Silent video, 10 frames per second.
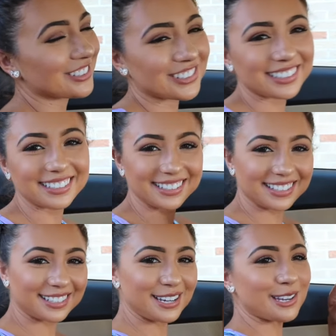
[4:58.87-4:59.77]
You shouldn't
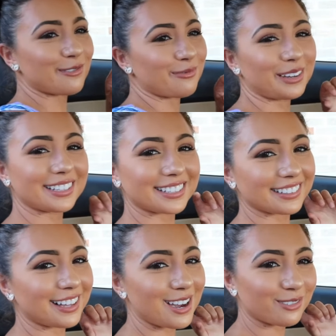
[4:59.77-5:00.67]
skeeve my
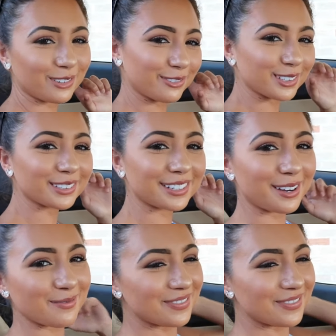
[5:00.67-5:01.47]
saliva-filled gum.